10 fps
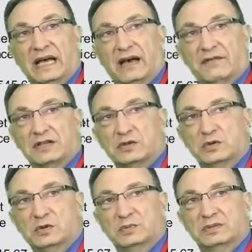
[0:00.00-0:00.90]
of the
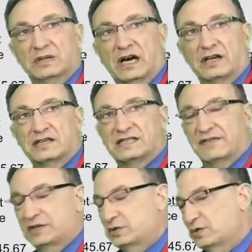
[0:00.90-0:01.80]

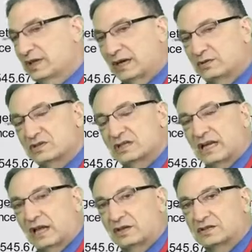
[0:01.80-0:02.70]

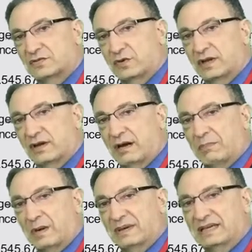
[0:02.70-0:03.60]
$272,000 for the
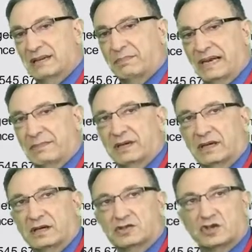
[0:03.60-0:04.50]
upcoming debt payment
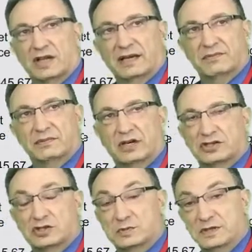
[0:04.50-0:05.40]
on
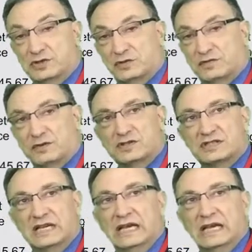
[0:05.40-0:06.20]
June 1st.